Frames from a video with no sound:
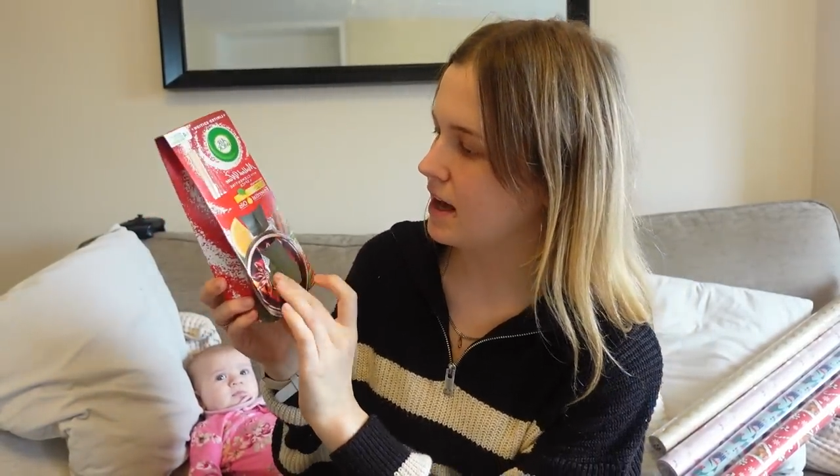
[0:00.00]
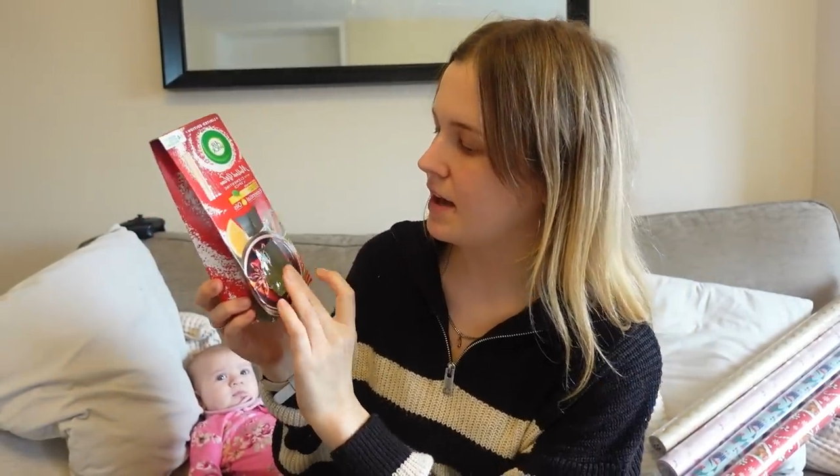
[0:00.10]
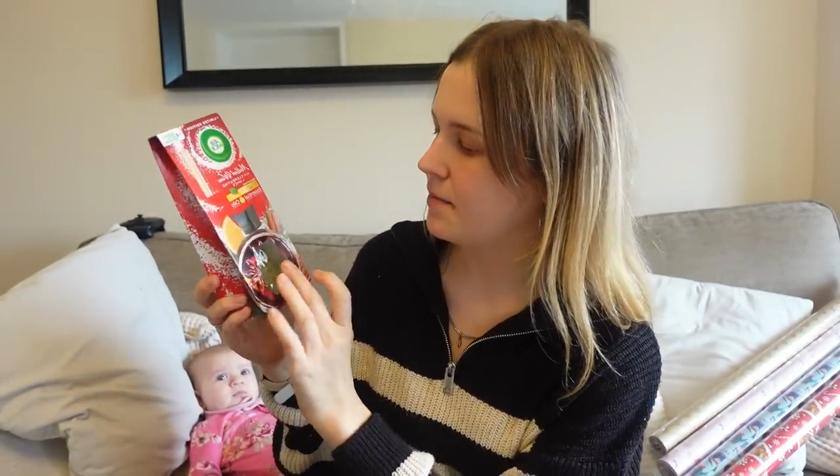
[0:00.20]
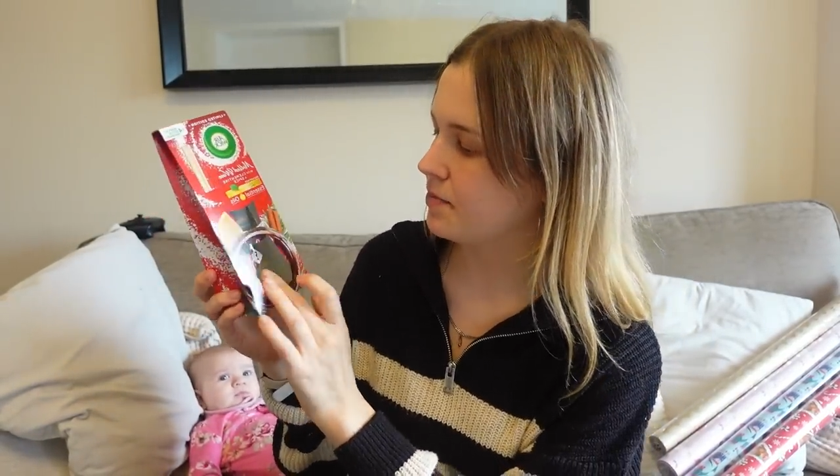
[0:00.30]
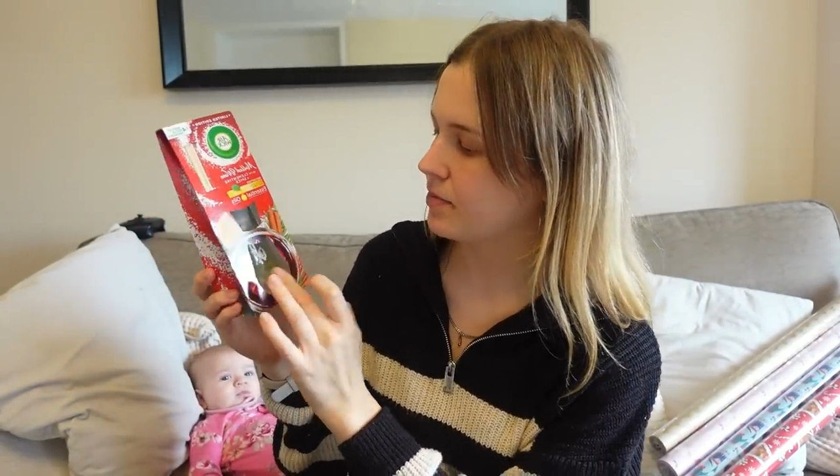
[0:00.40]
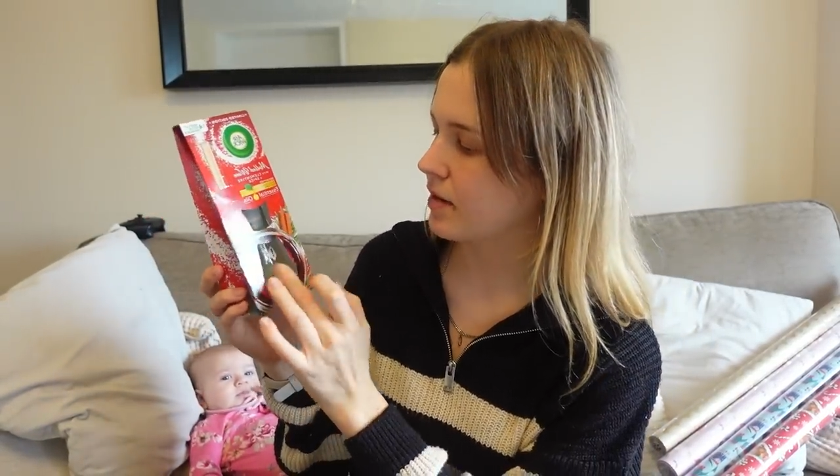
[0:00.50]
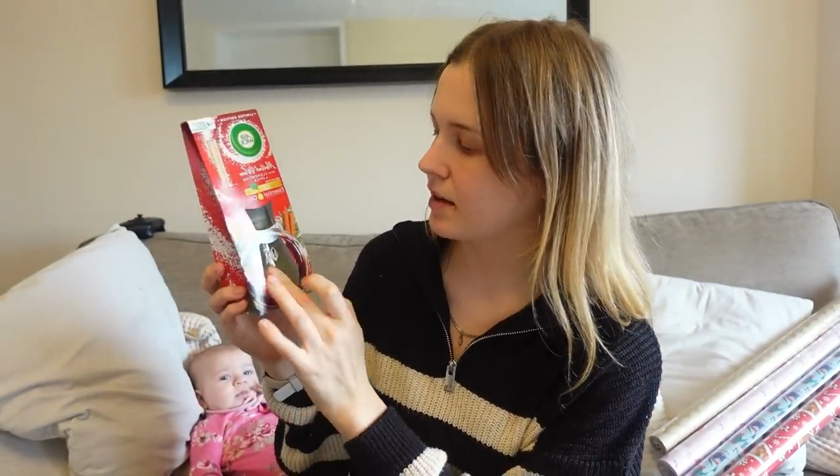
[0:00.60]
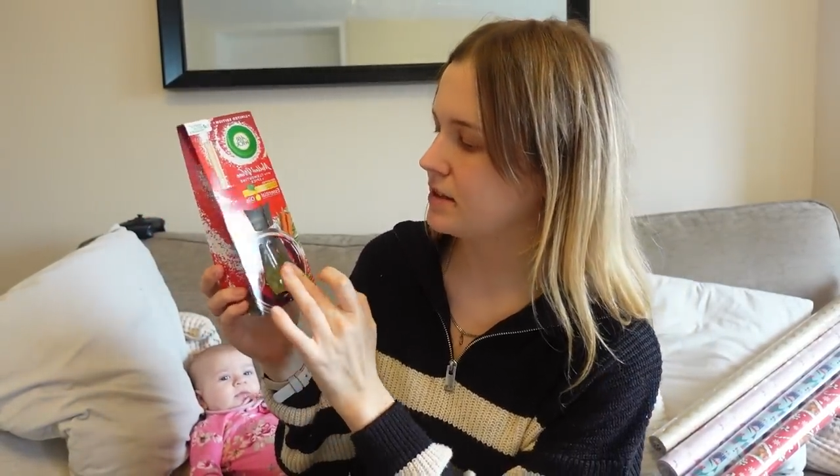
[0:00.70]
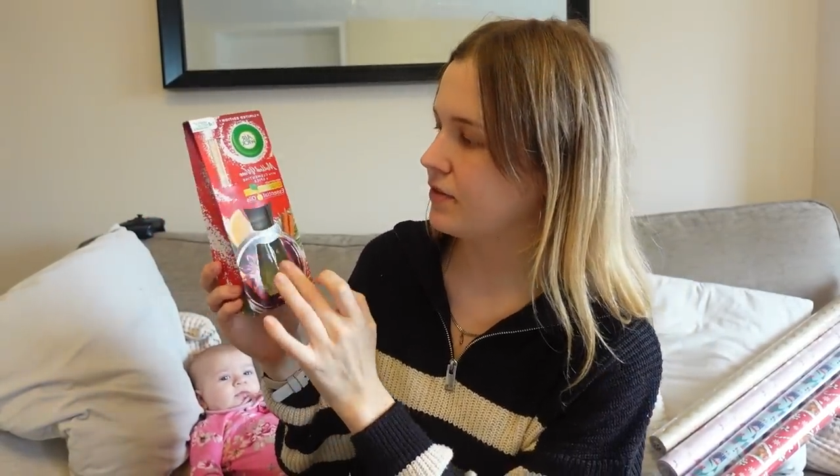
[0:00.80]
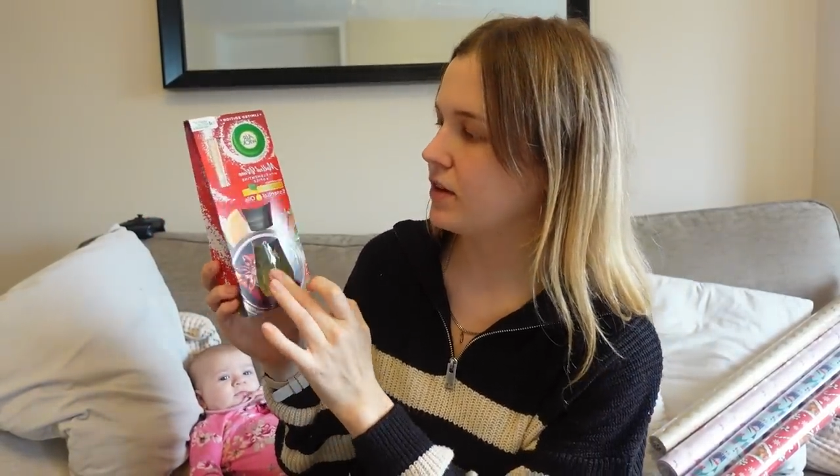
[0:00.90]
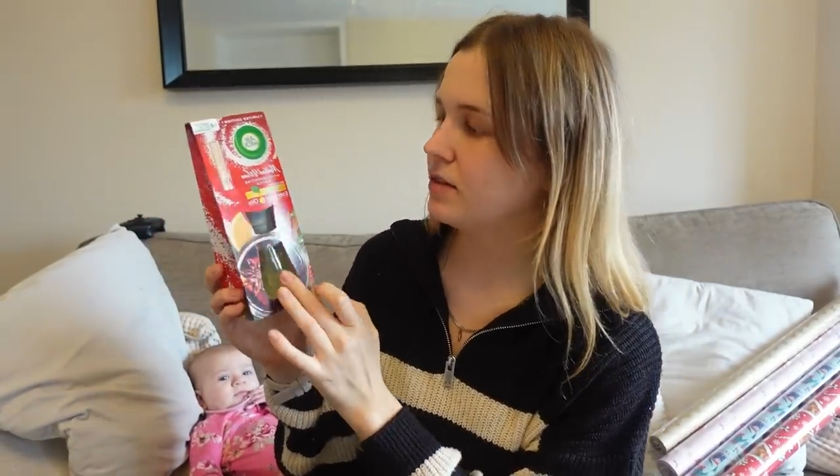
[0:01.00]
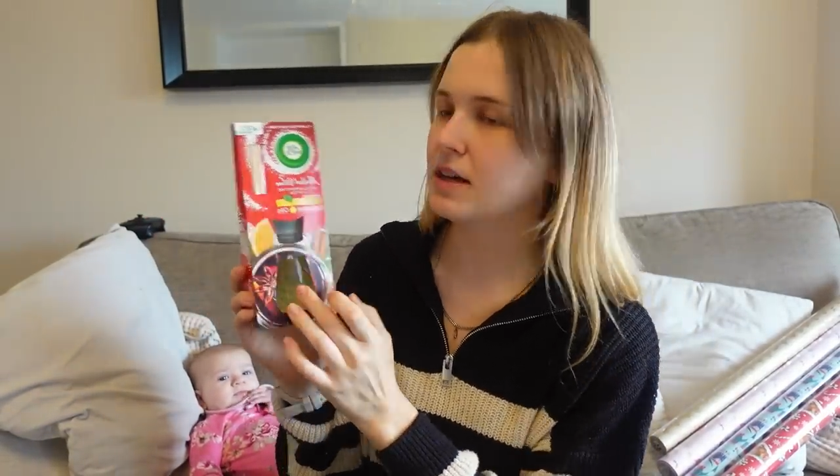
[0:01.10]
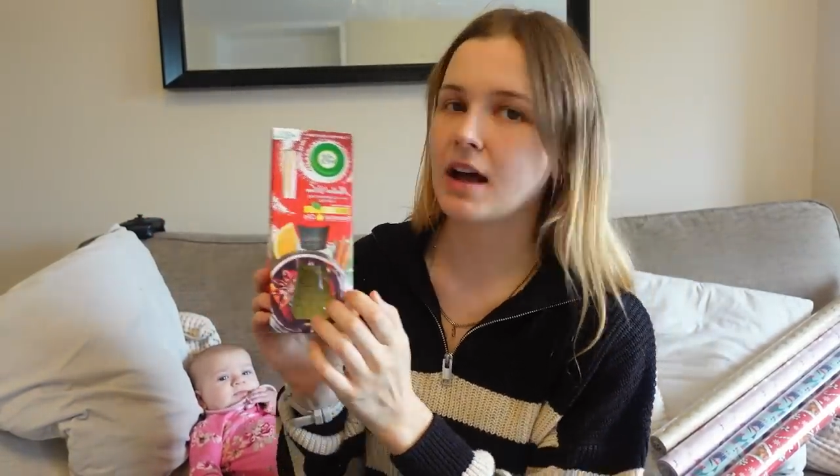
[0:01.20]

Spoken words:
diffuser,